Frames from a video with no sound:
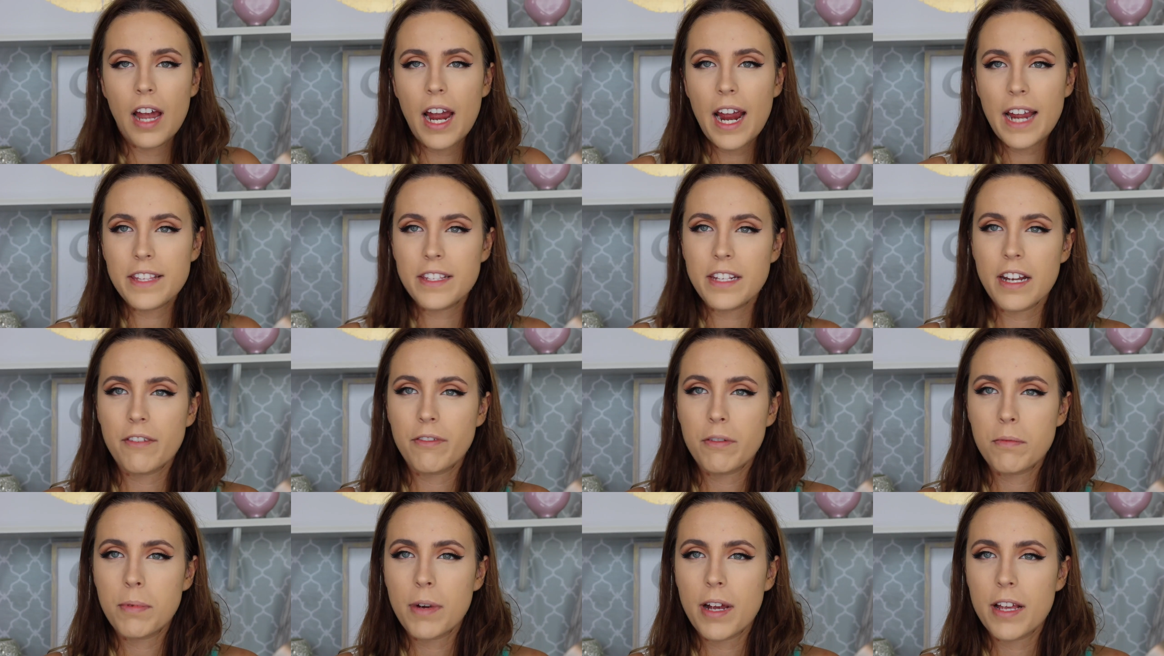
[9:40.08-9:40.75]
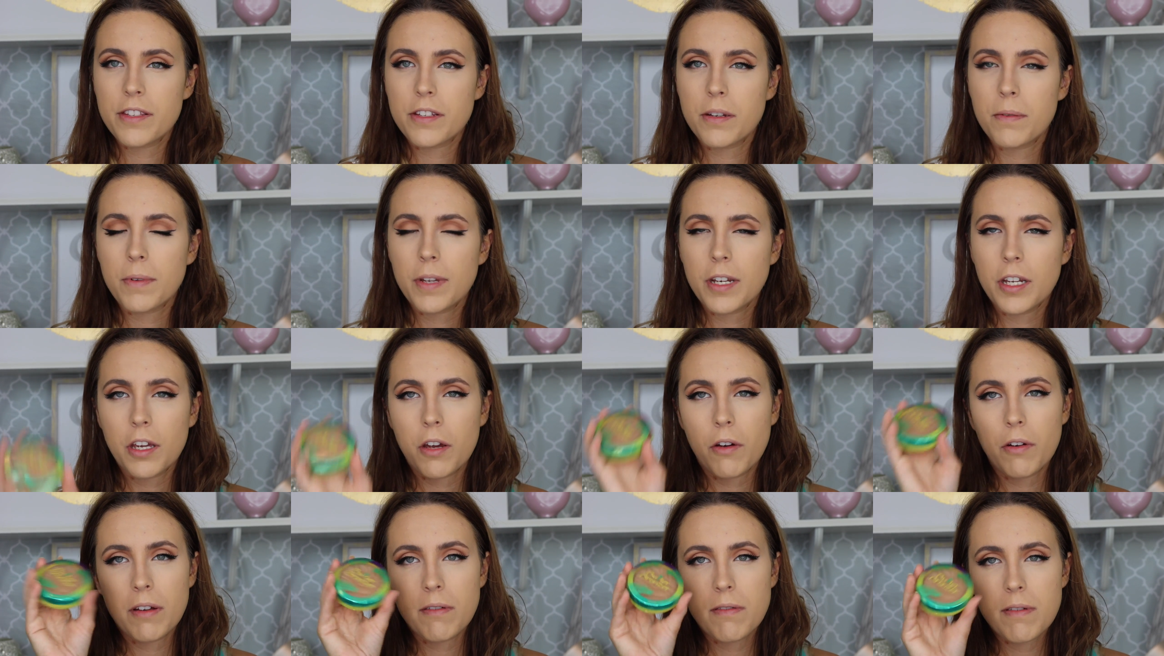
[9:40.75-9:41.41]
Alright, so now for bronzer, I'm going to
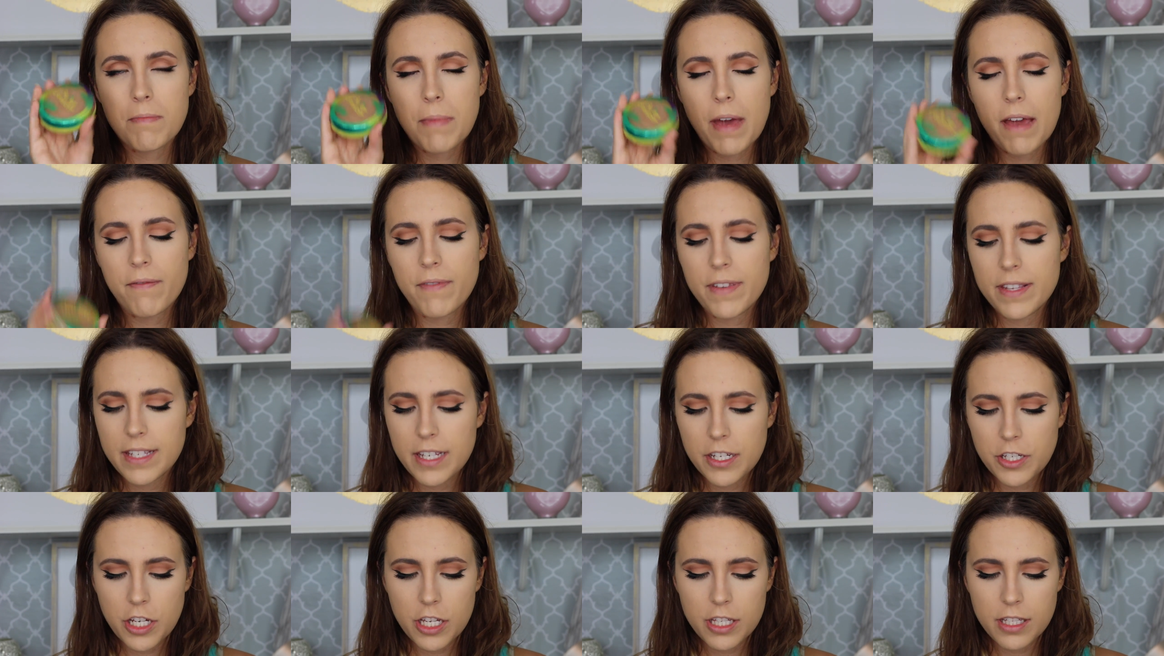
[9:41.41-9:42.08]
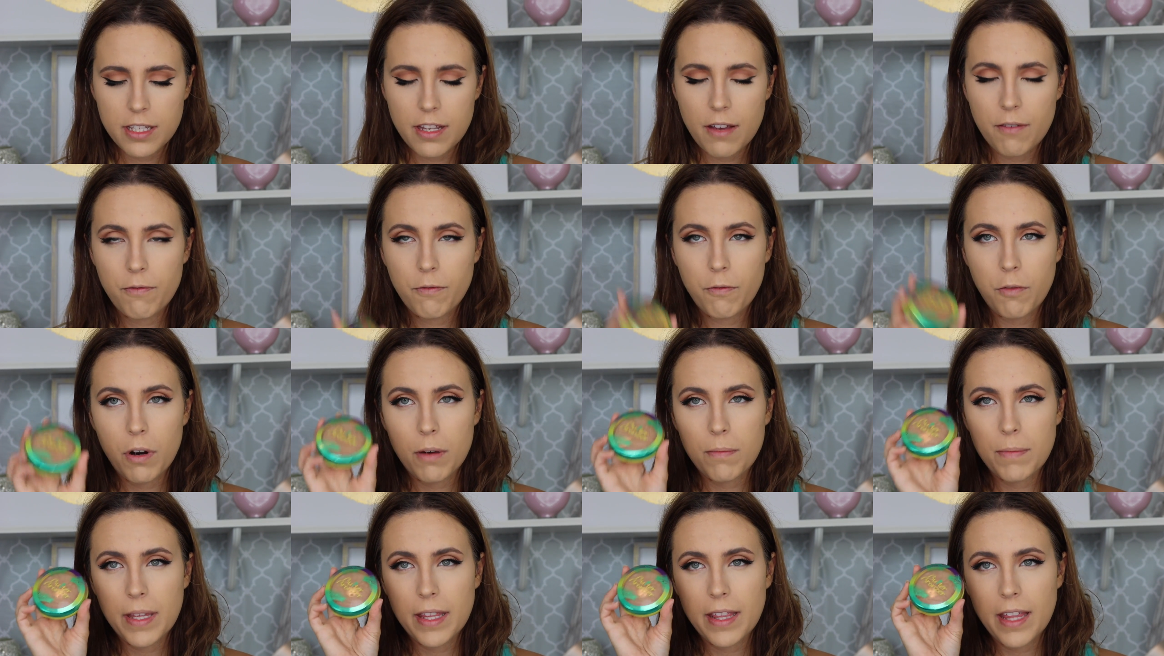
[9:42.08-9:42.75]
go in with my Physicians
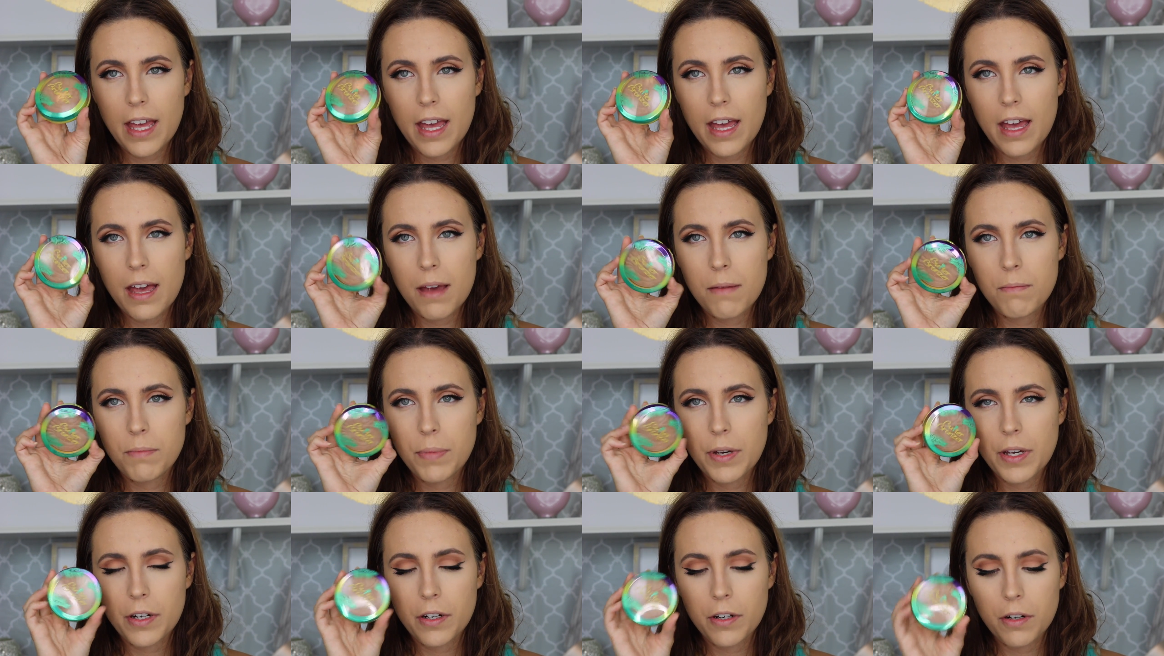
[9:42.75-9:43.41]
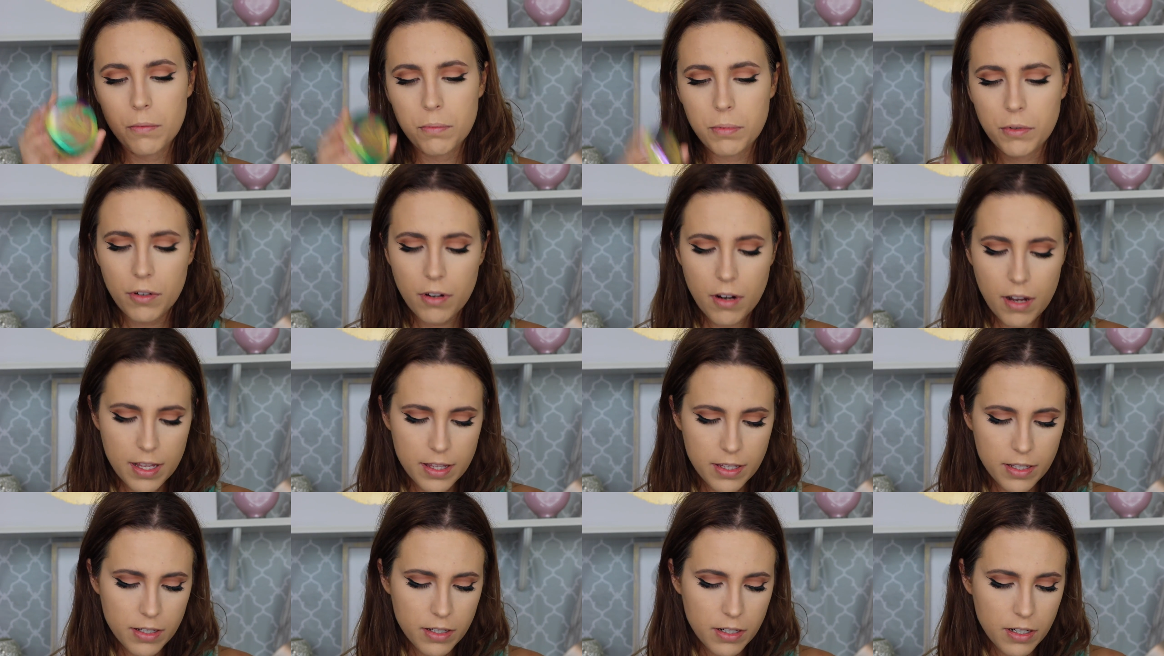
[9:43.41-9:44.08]
Formula Butter
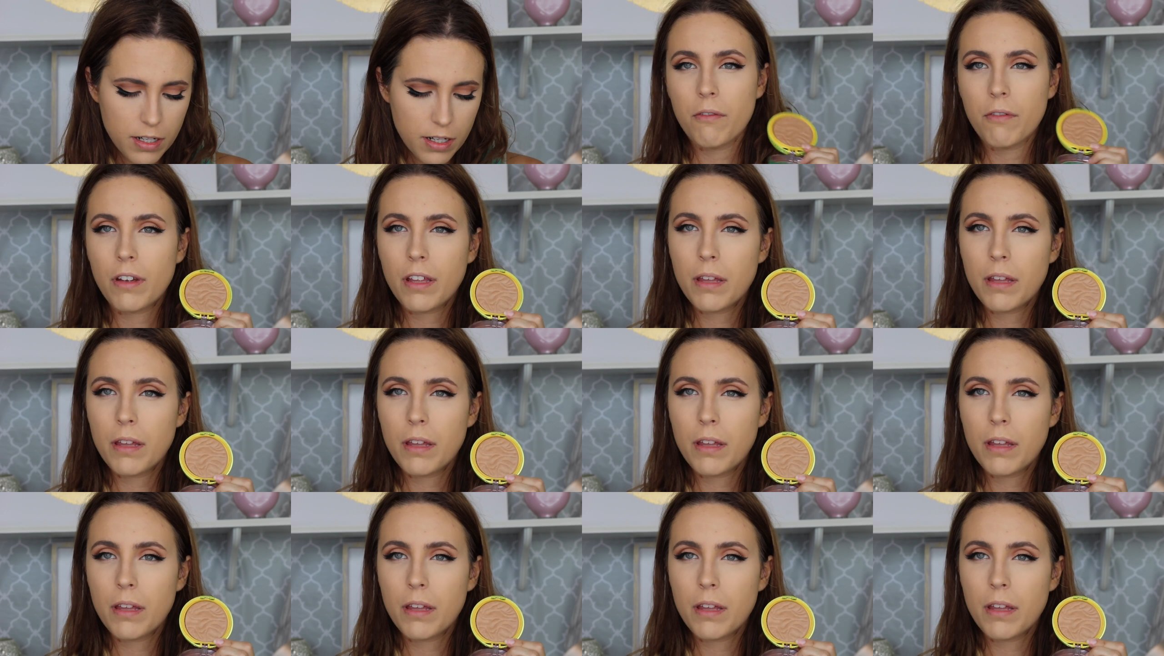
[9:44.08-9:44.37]
Bronzer.